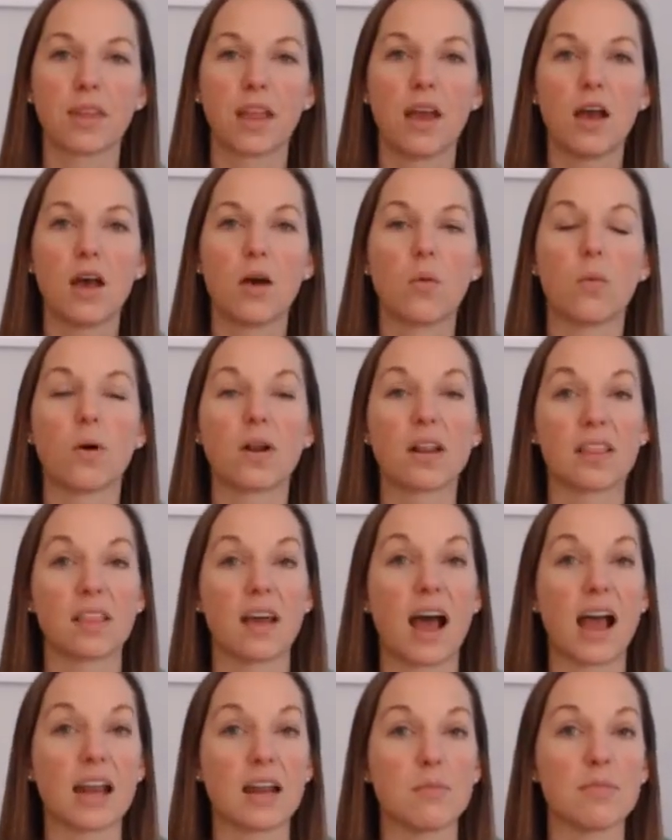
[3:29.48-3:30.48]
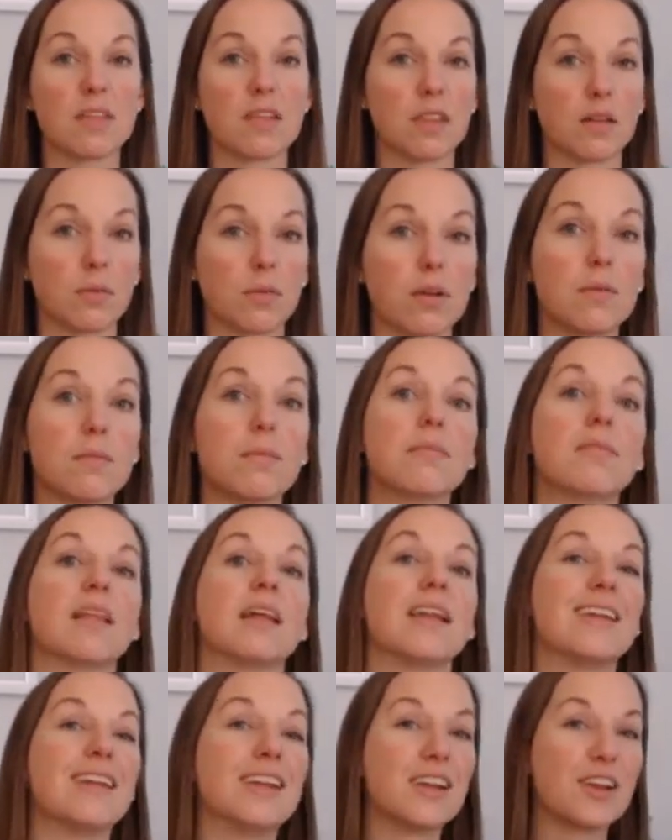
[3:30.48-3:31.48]
What are the items in the room that
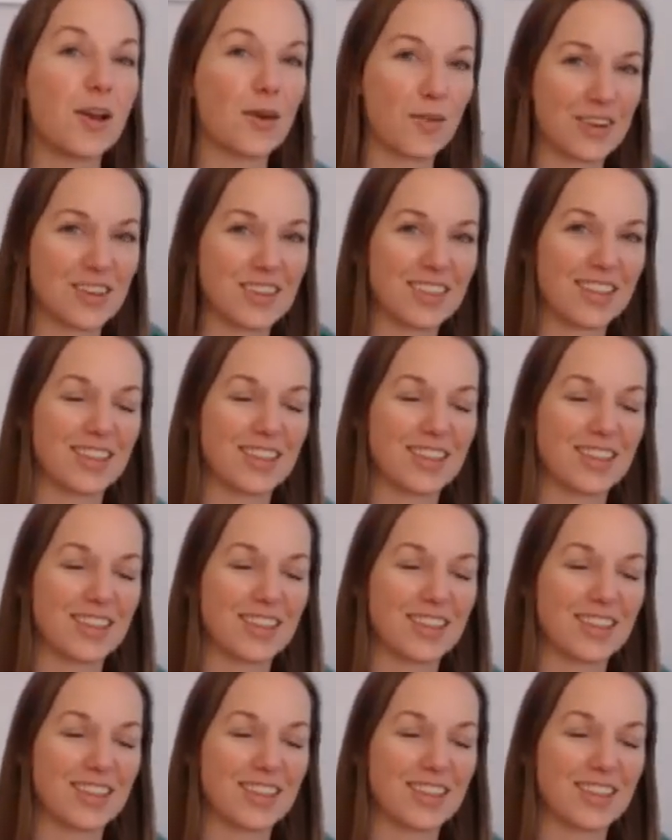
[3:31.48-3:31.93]
need to go into the